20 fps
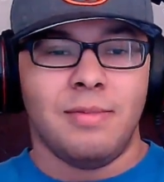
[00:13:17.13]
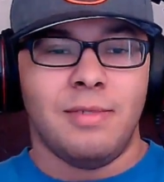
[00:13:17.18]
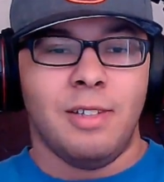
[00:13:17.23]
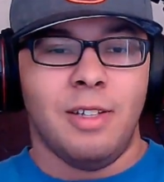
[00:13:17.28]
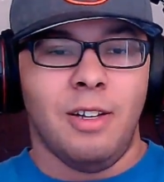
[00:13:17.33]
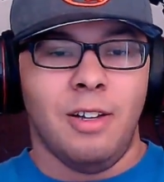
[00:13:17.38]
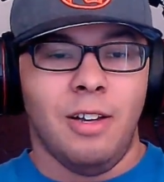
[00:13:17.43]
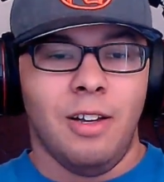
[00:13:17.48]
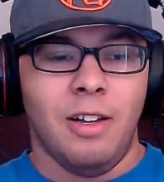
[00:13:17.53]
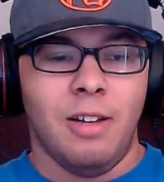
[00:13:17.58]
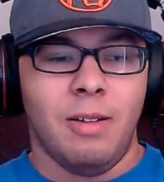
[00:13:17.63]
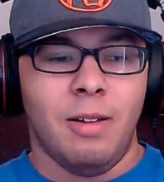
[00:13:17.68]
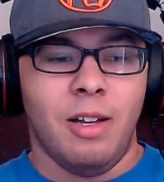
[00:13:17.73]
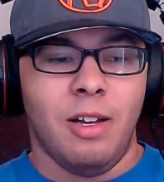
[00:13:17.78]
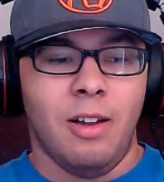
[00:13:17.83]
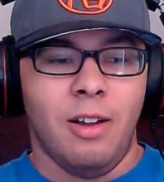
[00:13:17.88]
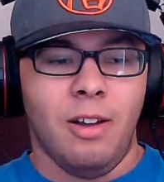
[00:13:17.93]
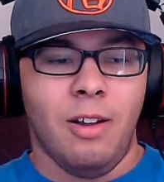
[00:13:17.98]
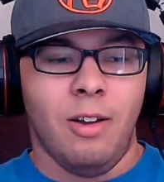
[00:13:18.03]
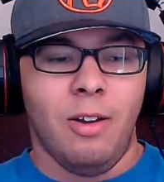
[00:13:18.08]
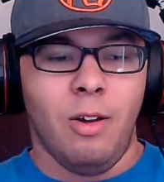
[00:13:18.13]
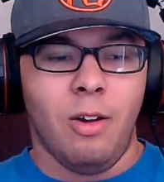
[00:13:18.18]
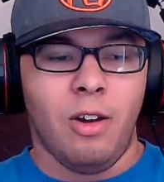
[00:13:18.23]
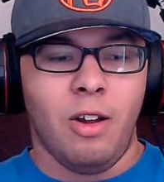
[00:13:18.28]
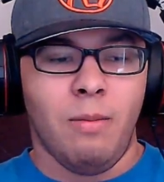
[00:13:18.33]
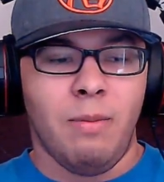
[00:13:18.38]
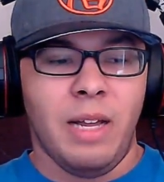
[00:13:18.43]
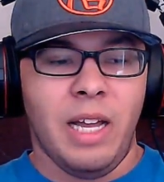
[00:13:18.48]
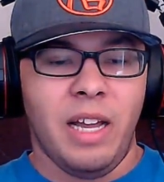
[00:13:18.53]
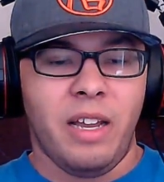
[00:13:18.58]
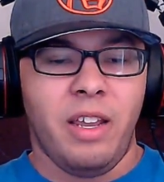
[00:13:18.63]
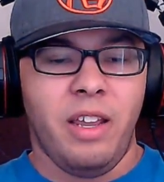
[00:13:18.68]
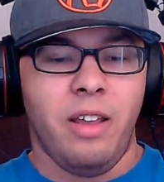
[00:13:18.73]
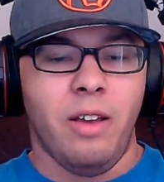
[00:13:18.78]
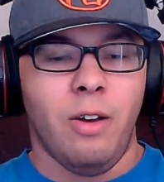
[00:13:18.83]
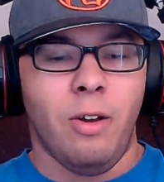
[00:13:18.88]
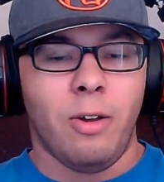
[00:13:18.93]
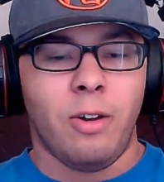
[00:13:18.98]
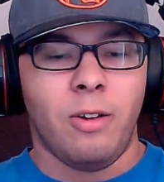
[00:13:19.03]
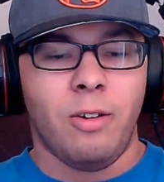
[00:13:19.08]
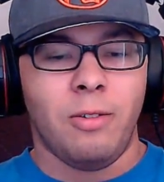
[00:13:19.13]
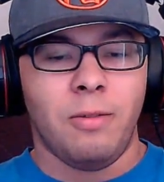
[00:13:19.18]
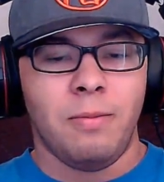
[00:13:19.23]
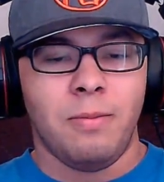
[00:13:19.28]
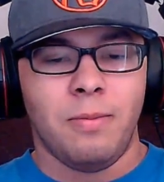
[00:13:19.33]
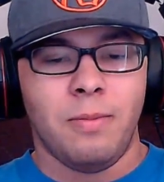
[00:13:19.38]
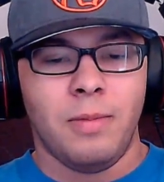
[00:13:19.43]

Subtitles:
Hold on, Baki. Hold on.